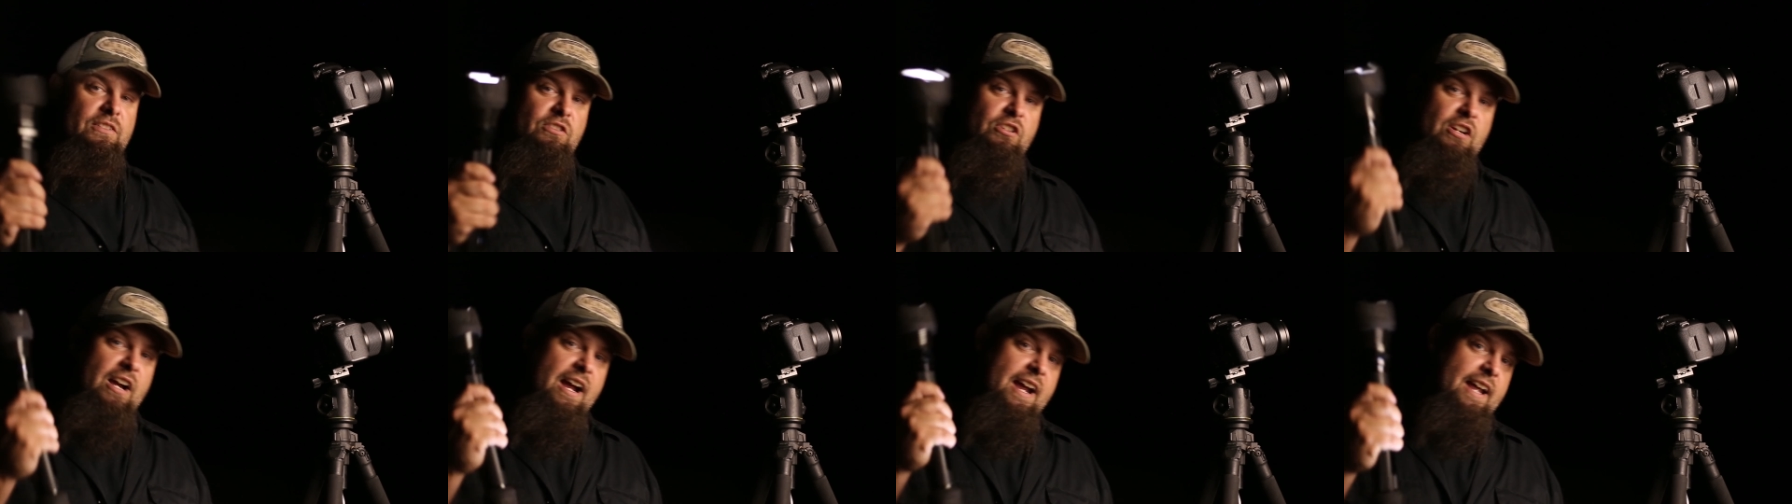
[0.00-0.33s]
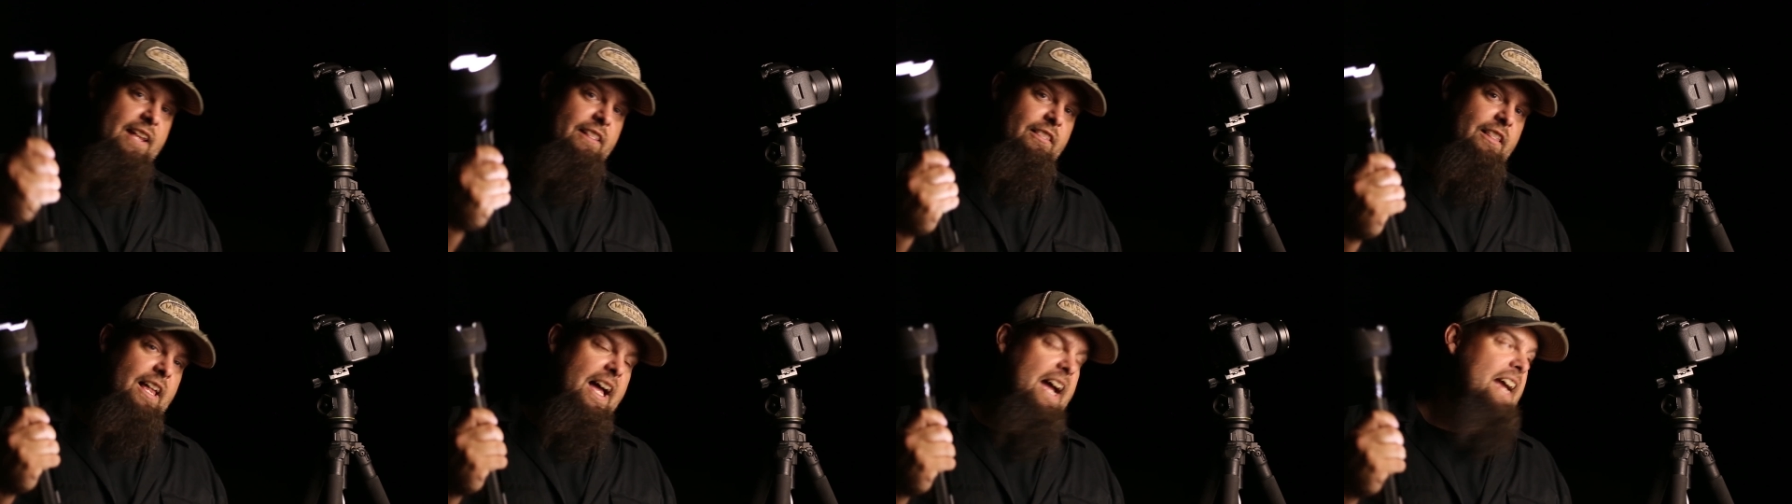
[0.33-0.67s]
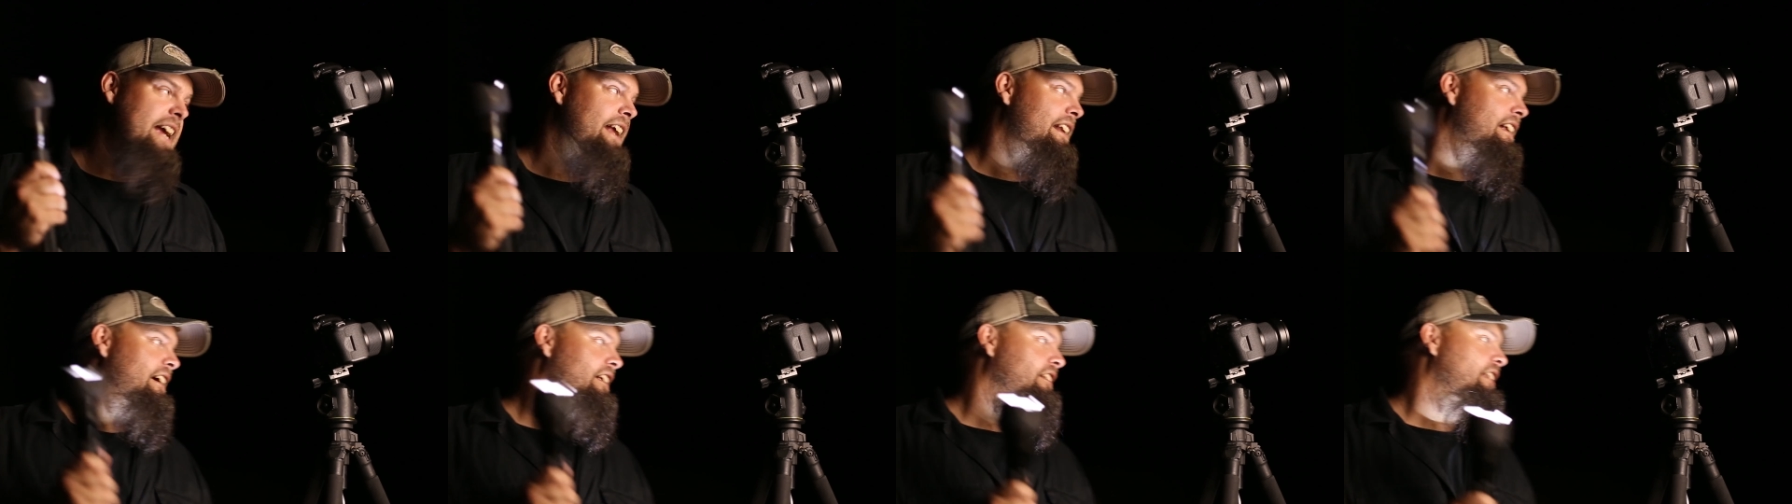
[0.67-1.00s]
giant
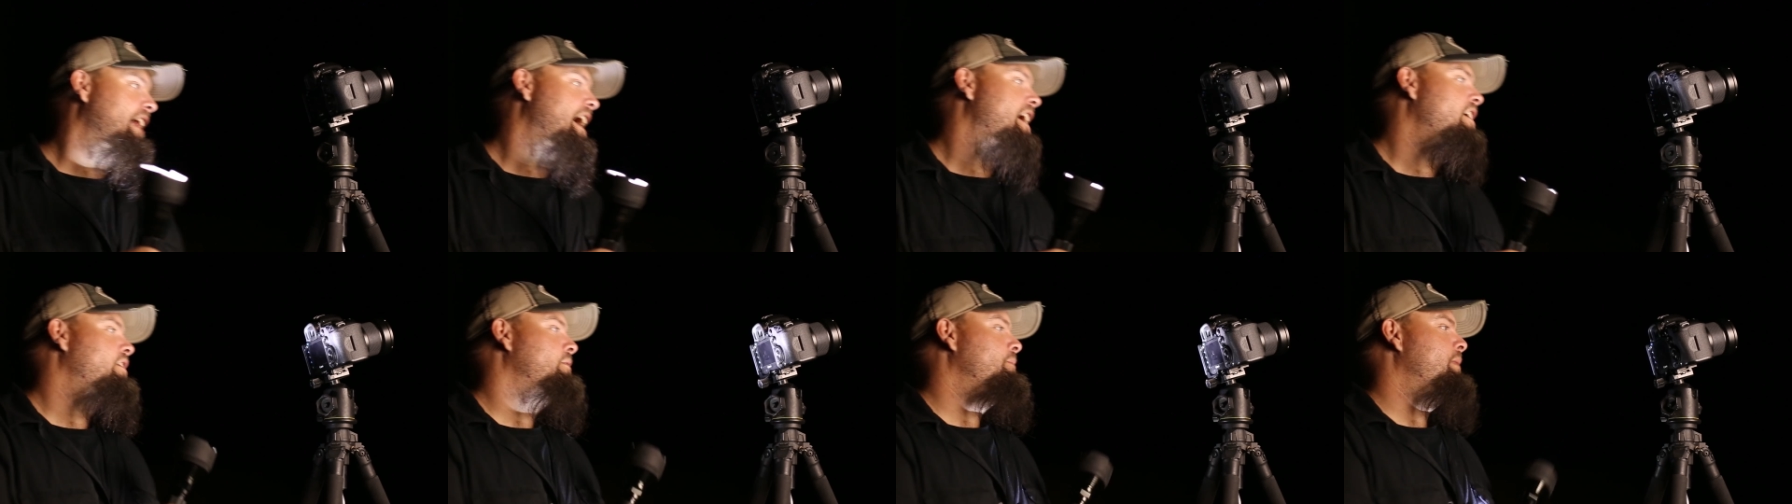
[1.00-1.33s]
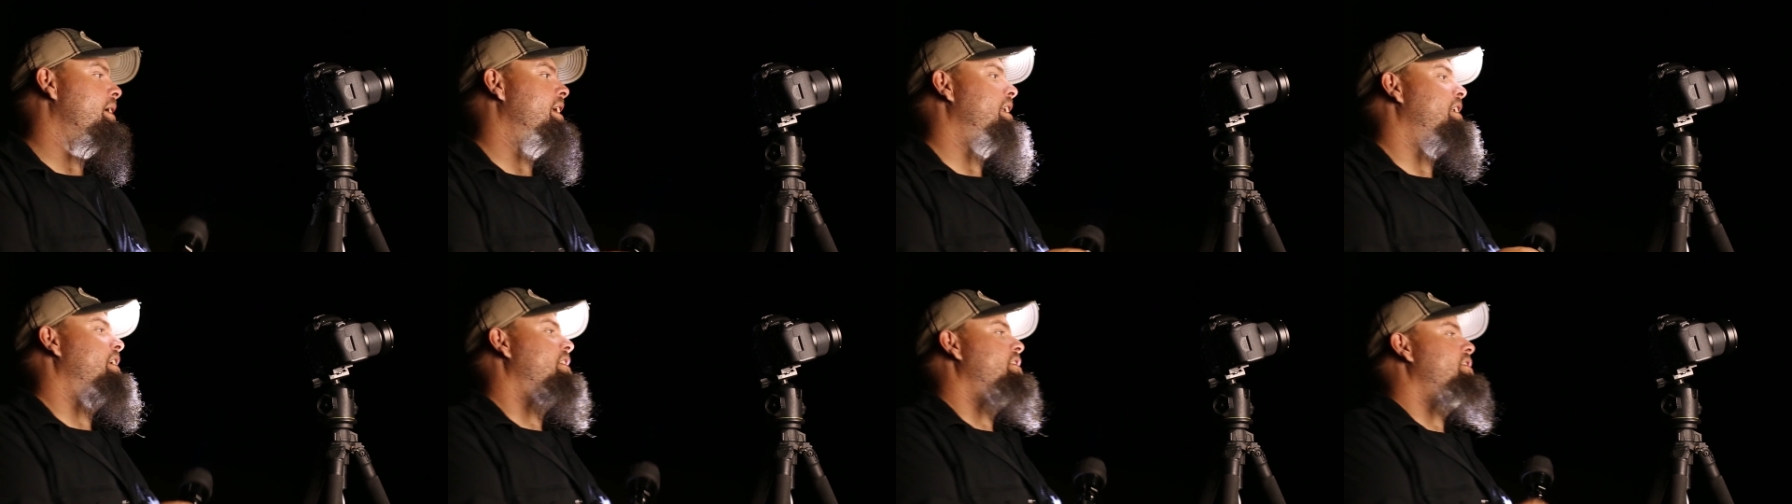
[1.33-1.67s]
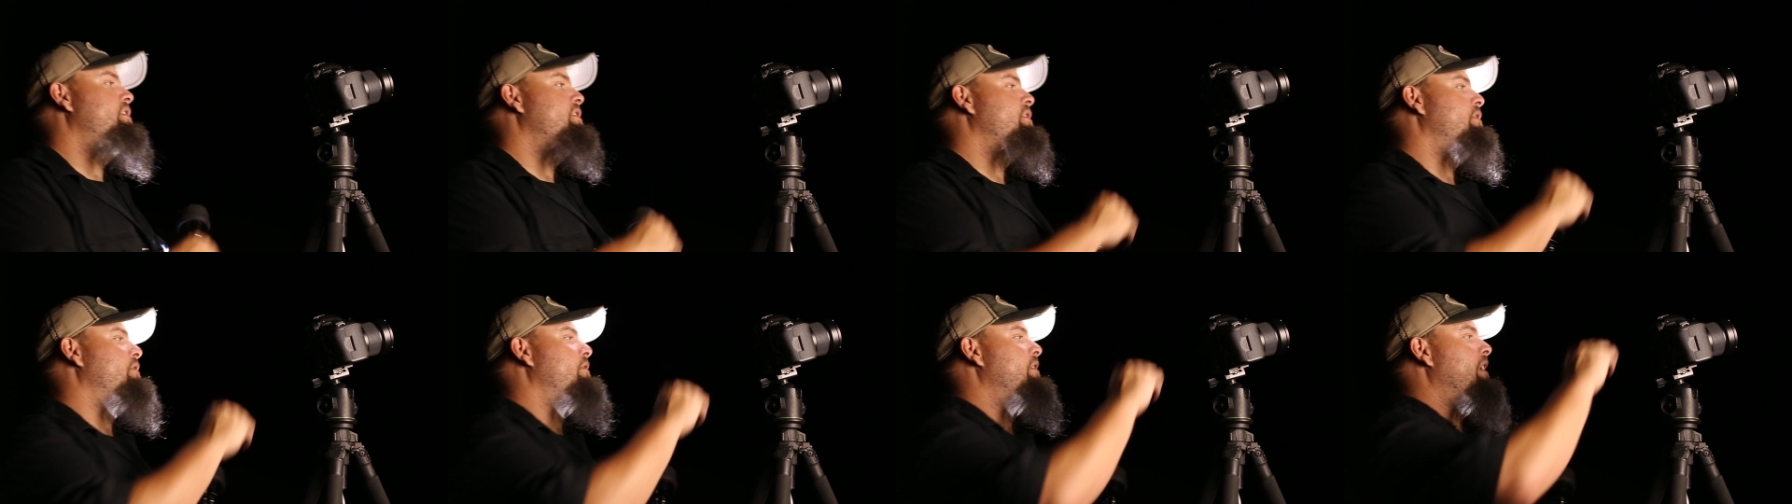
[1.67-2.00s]
light allowed me to
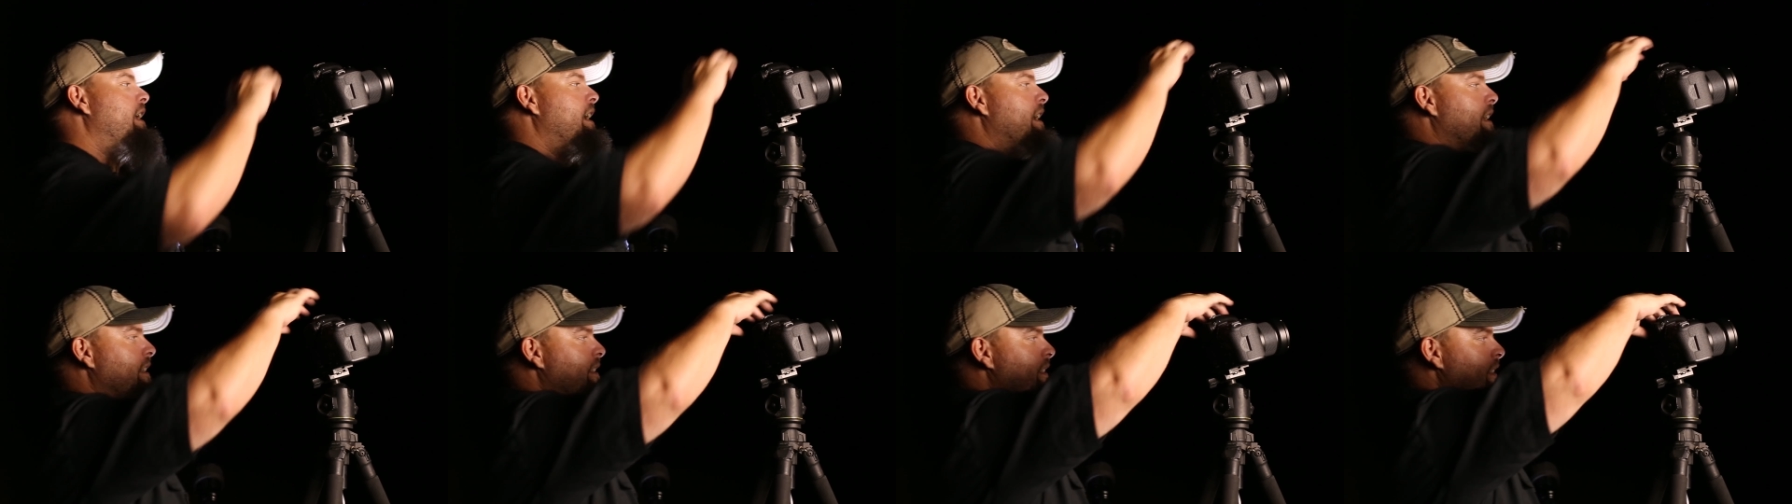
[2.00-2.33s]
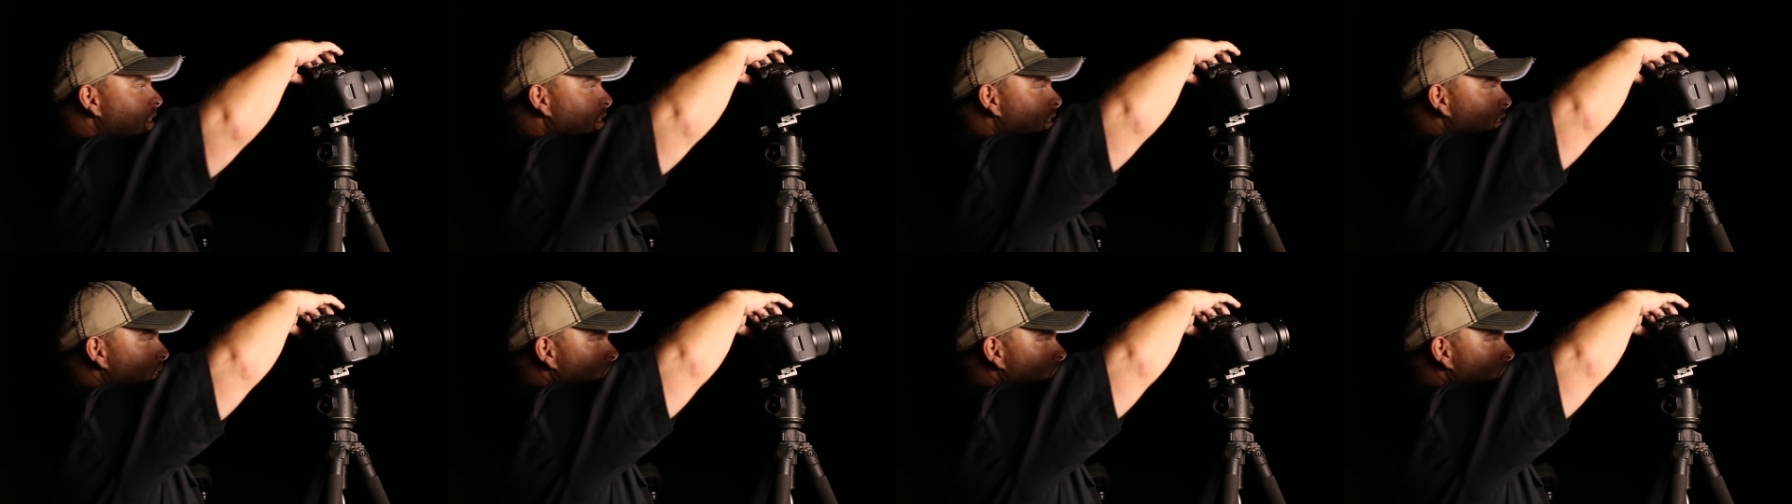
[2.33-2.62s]
shoot it.